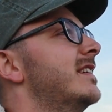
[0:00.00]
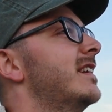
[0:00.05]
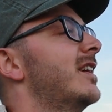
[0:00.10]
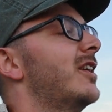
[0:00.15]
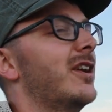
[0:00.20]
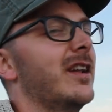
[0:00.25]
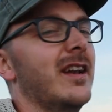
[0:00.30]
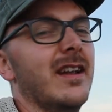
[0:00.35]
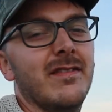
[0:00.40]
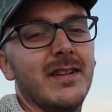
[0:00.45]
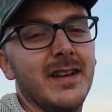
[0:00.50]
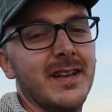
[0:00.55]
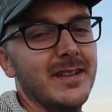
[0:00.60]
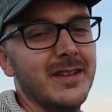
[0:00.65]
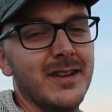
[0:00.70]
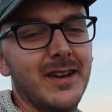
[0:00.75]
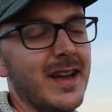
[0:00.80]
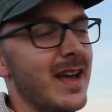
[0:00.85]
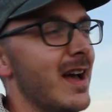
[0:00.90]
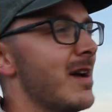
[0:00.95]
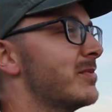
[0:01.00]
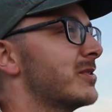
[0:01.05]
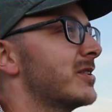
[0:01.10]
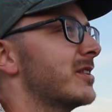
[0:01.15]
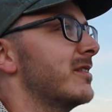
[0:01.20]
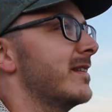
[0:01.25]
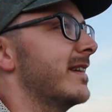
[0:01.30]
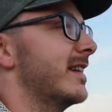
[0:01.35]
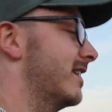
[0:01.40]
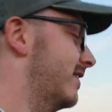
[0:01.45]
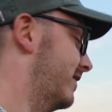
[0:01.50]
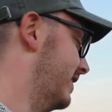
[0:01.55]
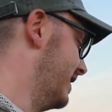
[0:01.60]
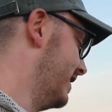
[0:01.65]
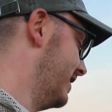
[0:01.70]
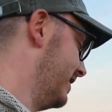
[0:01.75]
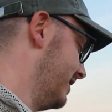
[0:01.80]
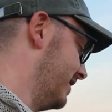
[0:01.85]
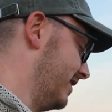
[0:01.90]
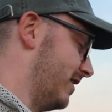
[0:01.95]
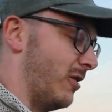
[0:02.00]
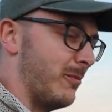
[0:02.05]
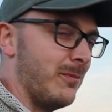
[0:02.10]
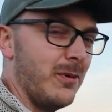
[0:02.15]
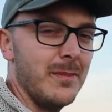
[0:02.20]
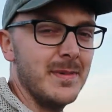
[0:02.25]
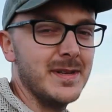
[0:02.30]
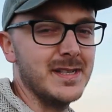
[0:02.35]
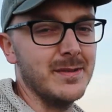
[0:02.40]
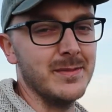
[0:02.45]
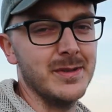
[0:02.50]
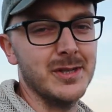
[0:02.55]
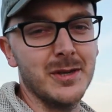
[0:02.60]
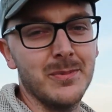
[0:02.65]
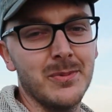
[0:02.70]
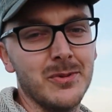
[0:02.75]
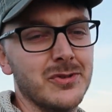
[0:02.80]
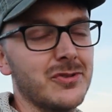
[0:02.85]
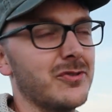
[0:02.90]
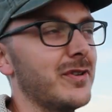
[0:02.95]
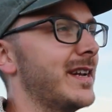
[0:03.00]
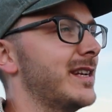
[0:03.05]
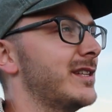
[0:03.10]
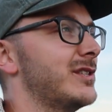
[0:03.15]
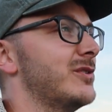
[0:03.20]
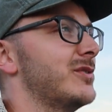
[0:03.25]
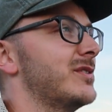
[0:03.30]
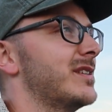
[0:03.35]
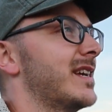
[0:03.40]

oh, I love it. I absolutely love it. I'll pop this image up on screen in 2